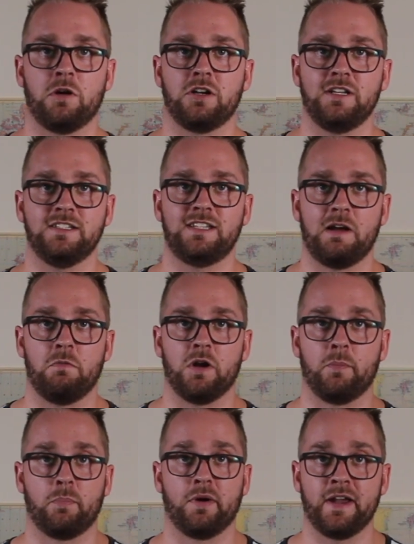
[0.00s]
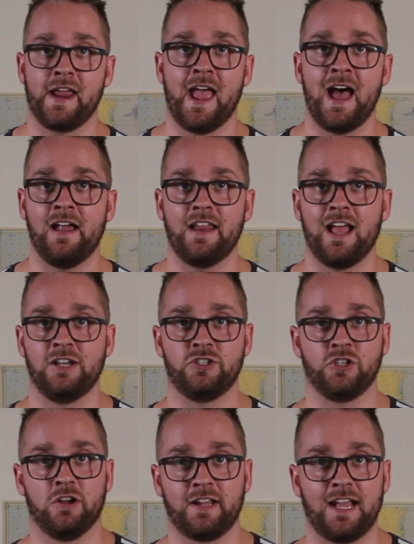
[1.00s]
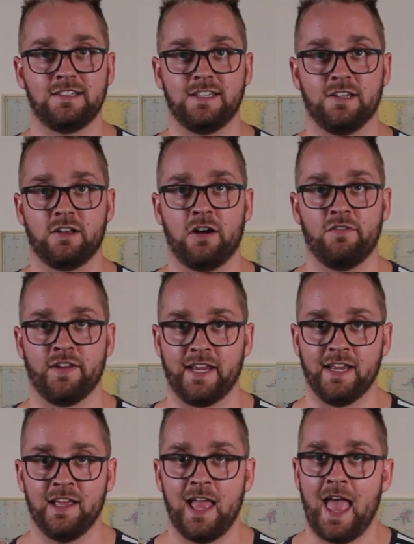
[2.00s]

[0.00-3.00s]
what it is they want to bring out and showcase in the coffee.